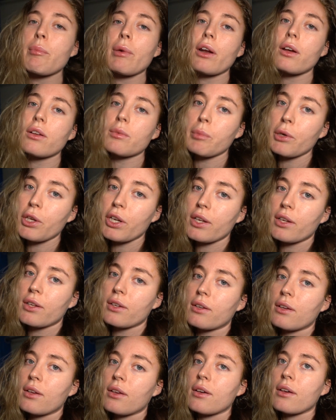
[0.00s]
but I'll put
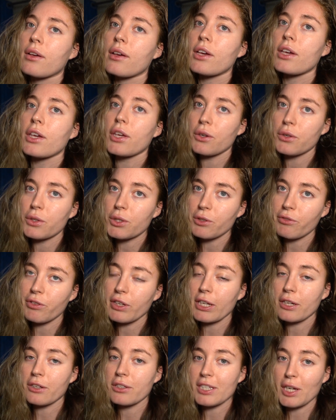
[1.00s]
a YouTube
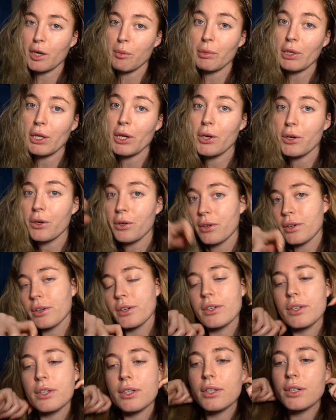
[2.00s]
video down below.
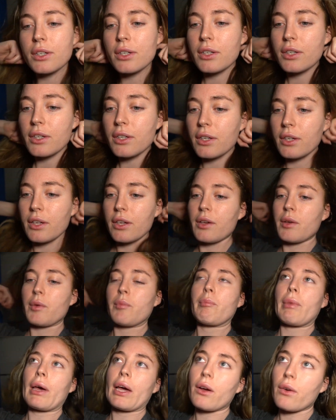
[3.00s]

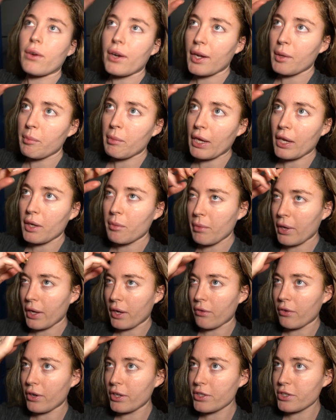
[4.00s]
Back when I made my
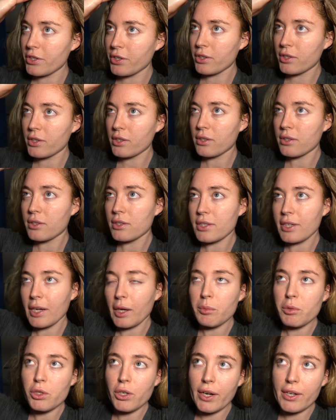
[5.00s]
original
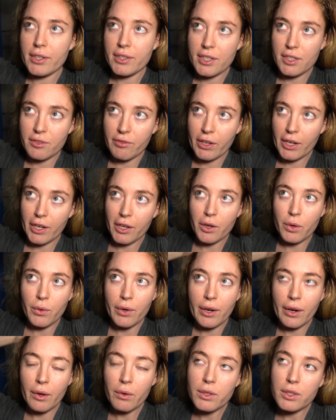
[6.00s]
Scalp Psoriasis video
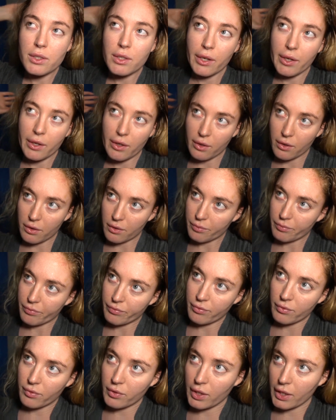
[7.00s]
when I was like,
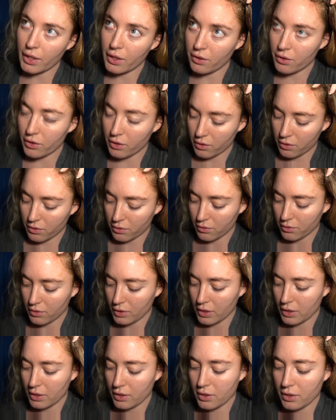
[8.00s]
I don't know,
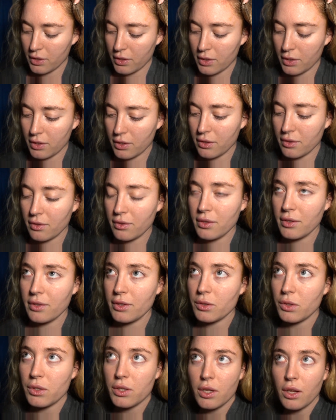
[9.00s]

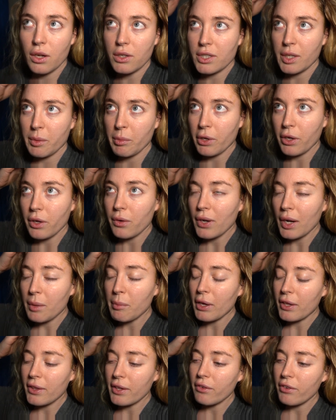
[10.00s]
this was a long time ago when I
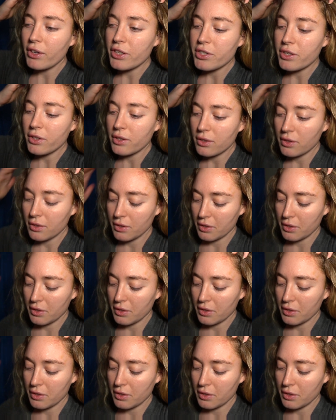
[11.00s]
made the original.